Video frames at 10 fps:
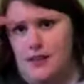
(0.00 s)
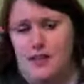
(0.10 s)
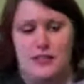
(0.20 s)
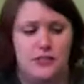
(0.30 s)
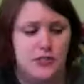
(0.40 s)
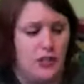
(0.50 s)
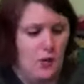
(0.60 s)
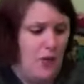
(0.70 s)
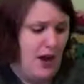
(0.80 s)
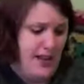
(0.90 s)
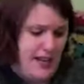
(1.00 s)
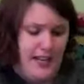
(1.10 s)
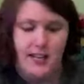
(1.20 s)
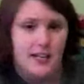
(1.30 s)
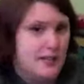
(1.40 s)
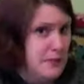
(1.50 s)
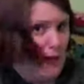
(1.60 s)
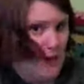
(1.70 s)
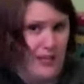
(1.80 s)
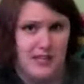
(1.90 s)
is so wide and it is
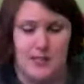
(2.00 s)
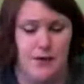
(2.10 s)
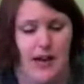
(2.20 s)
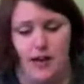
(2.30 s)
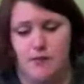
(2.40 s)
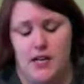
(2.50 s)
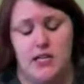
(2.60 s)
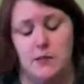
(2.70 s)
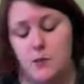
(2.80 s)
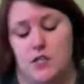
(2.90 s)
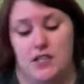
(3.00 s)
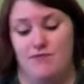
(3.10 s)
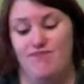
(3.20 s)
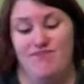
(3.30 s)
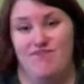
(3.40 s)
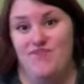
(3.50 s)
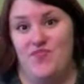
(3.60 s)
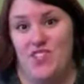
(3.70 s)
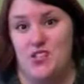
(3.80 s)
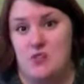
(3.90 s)
bulky in the back. And my husband was like,
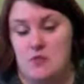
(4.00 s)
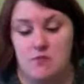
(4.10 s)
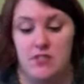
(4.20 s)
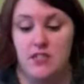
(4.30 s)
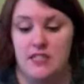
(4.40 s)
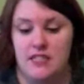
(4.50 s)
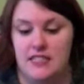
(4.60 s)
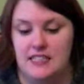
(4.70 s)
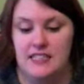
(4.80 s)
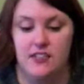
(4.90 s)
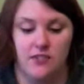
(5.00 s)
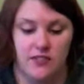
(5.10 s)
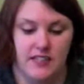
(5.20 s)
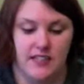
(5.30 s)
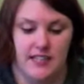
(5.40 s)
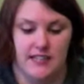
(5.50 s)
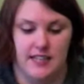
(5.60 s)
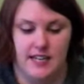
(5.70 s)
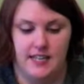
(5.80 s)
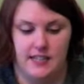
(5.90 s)
no. Don't really like
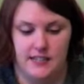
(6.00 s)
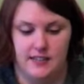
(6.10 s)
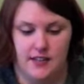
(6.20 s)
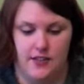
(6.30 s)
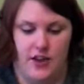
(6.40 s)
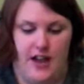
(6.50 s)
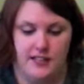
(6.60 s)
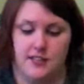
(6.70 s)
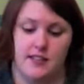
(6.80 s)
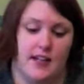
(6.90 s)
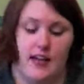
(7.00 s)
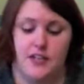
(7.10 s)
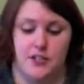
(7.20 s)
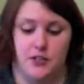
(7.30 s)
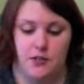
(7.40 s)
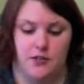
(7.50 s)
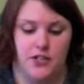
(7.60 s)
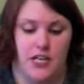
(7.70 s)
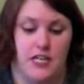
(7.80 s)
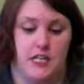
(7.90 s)
that. He likes the other hats that I actually
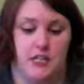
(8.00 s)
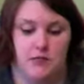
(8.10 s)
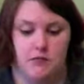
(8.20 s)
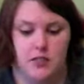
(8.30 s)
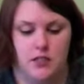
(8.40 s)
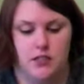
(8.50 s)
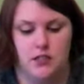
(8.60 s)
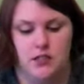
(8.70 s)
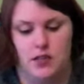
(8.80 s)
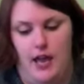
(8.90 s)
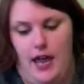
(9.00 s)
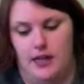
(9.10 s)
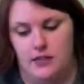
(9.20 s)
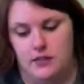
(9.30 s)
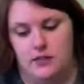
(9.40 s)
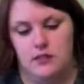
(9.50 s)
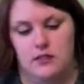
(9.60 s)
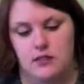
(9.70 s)
crocheted him. Hats.